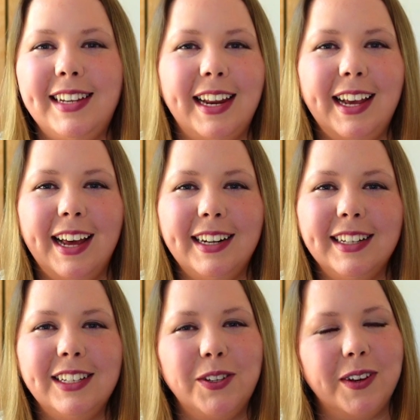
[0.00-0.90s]
Data
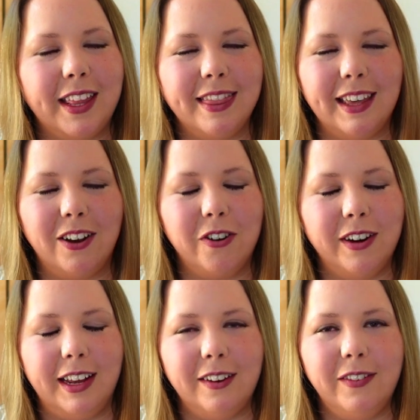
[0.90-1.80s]
analysts who can think
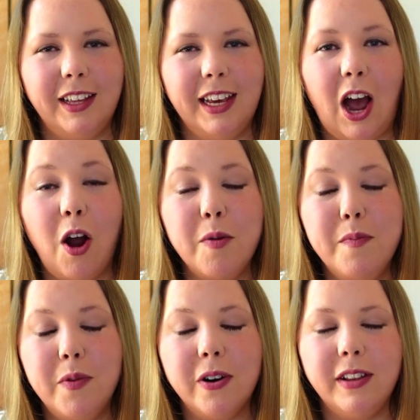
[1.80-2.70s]
creatively are
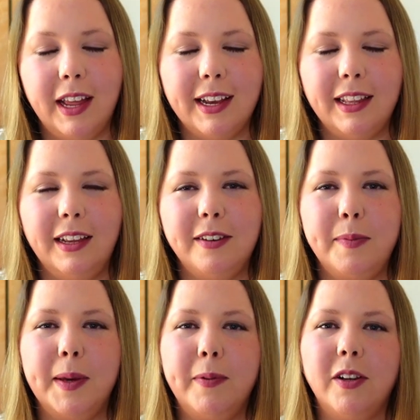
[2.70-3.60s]
more likely to
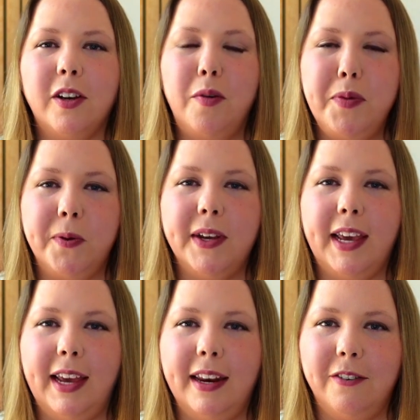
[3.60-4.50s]
be able to
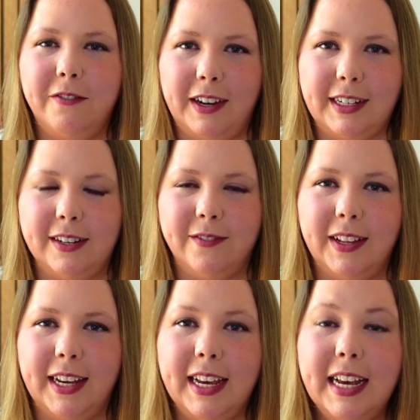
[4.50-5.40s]
communicate
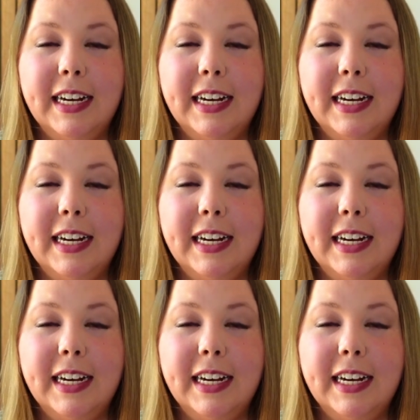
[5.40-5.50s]
effectively.